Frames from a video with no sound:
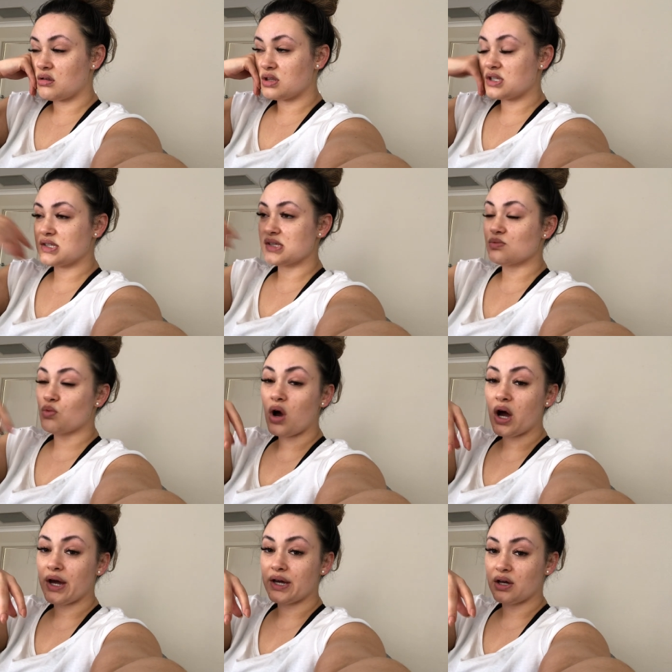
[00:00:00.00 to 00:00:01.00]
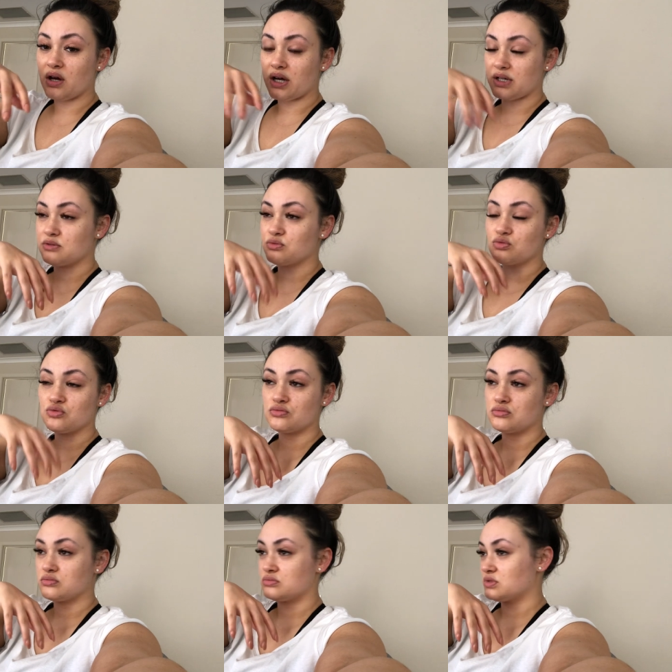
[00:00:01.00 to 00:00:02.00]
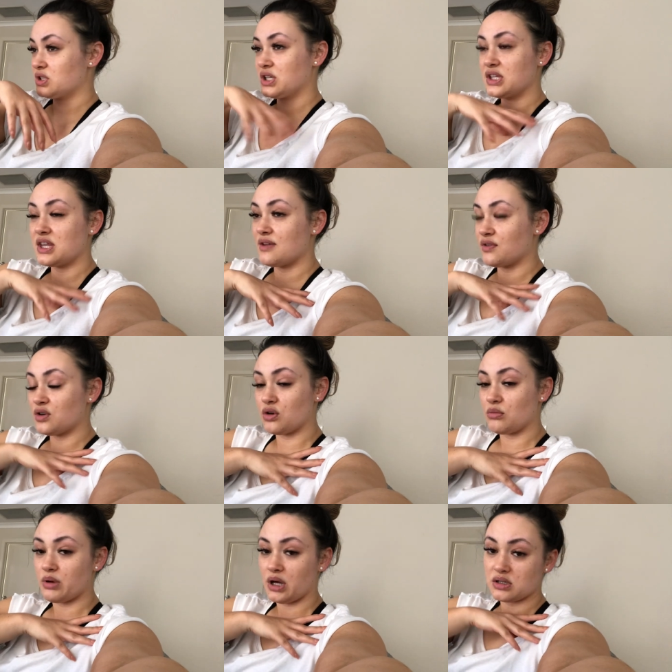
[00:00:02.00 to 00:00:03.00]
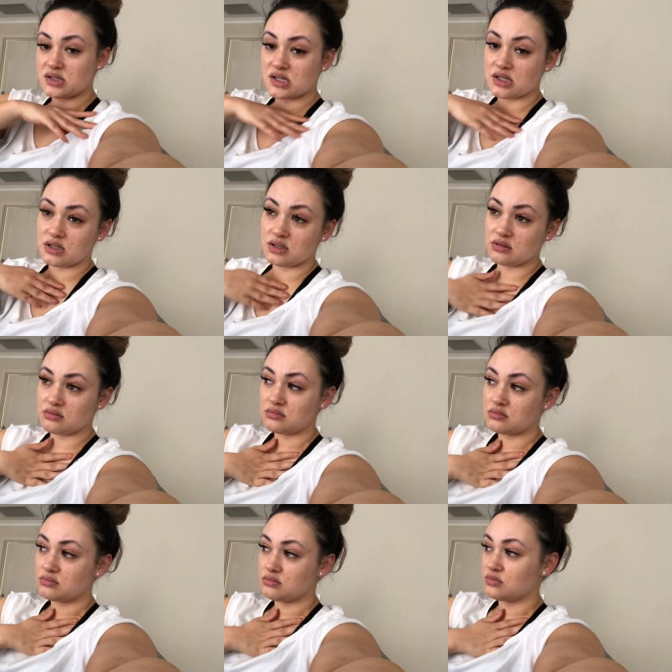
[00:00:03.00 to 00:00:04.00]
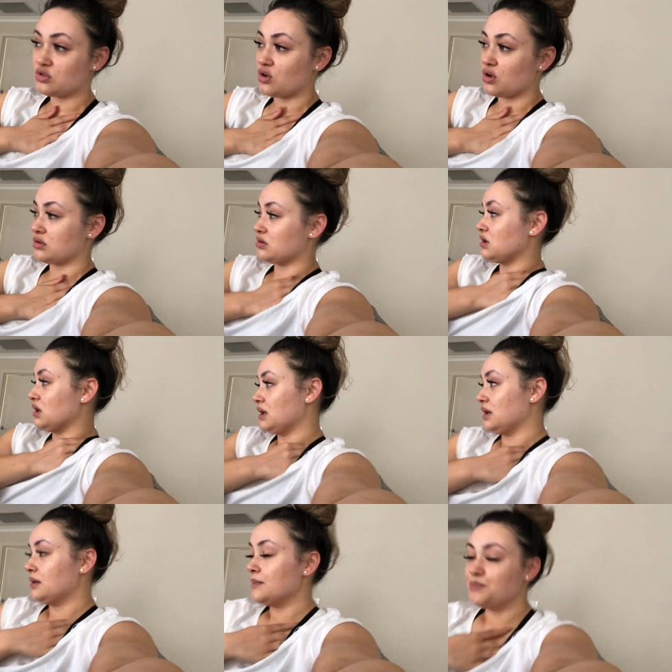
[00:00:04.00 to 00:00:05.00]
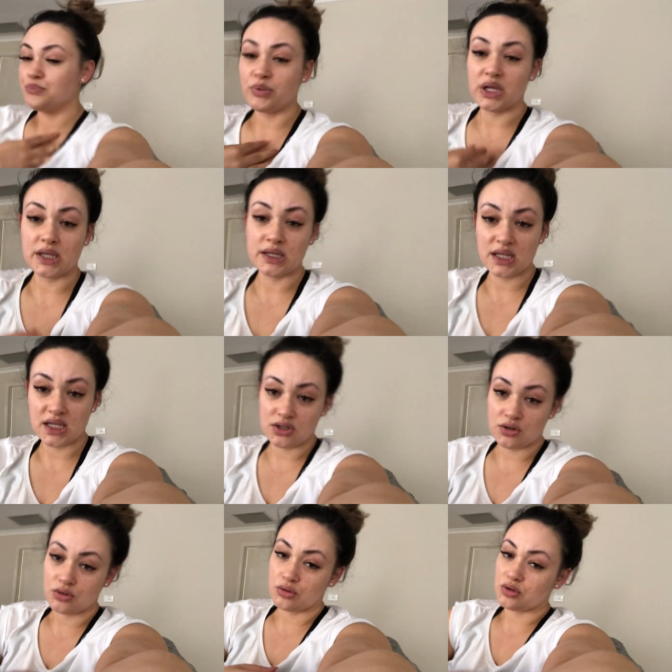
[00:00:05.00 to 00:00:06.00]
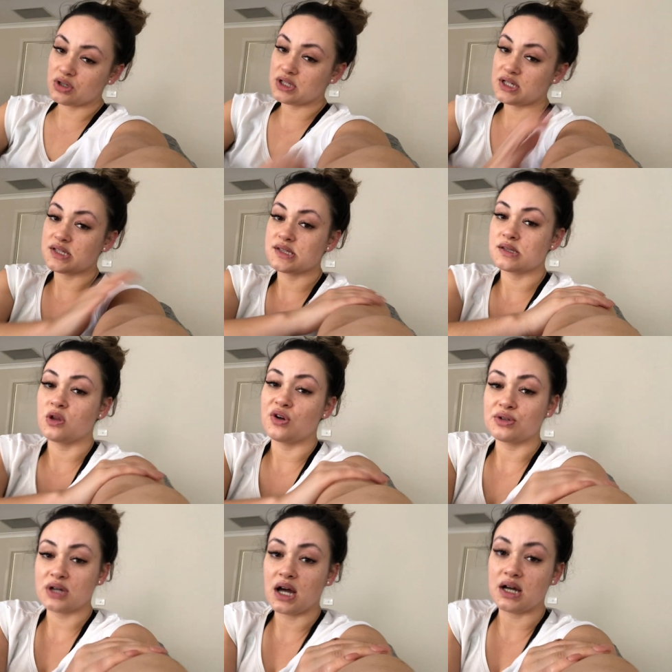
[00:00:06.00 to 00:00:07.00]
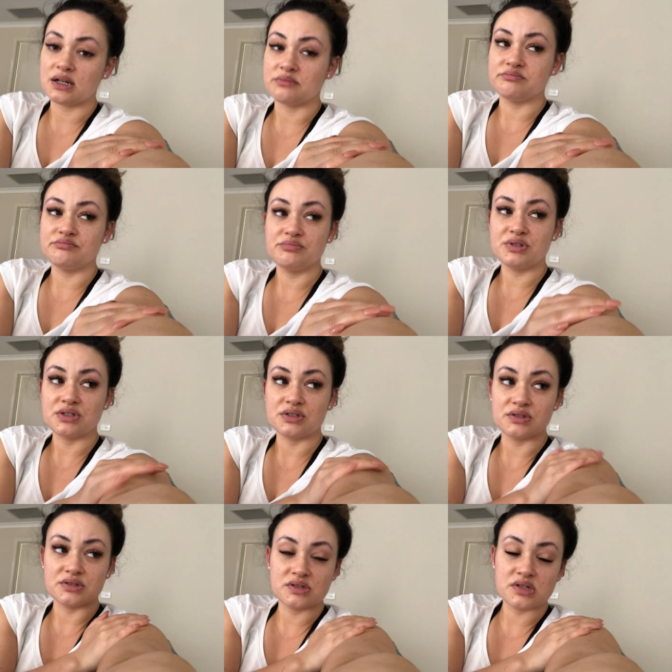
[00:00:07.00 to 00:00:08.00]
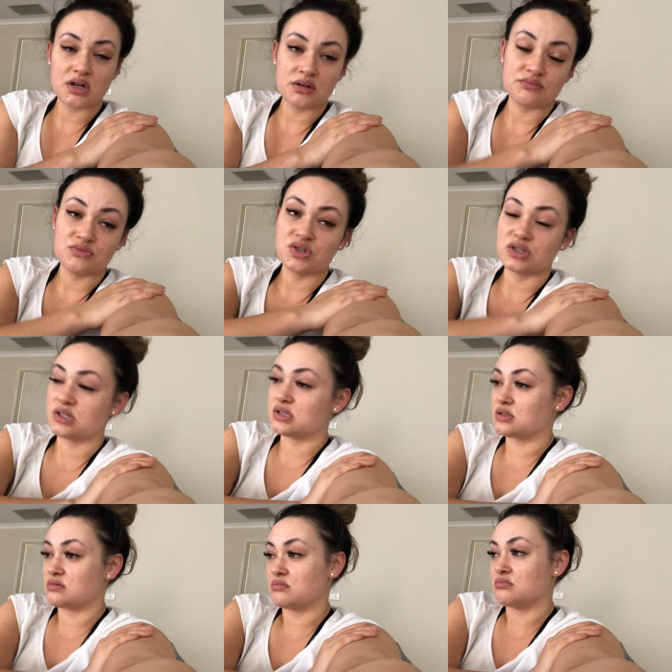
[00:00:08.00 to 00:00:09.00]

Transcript: this is why I could never go back to not being keto or at least low carb because I'm just